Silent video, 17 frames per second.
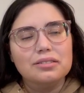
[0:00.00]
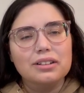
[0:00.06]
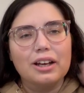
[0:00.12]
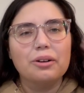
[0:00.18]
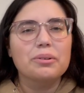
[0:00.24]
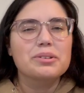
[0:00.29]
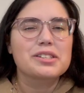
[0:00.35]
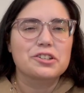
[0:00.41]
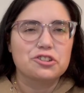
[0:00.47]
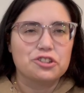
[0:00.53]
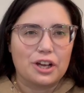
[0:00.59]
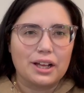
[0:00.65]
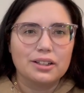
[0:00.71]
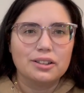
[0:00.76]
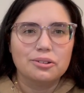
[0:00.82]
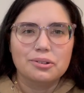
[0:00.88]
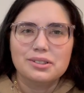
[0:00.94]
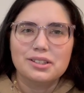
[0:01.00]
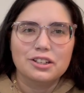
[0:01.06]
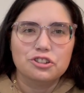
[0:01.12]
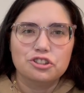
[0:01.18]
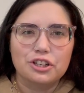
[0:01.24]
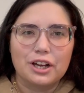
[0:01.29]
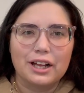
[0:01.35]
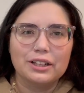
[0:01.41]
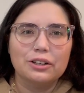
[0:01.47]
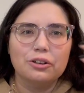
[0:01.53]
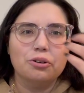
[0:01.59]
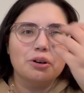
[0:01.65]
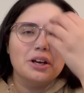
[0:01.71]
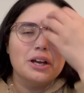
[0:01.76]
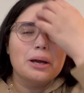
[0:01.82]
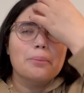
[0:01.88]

I don't want to say shallow, because not shallow,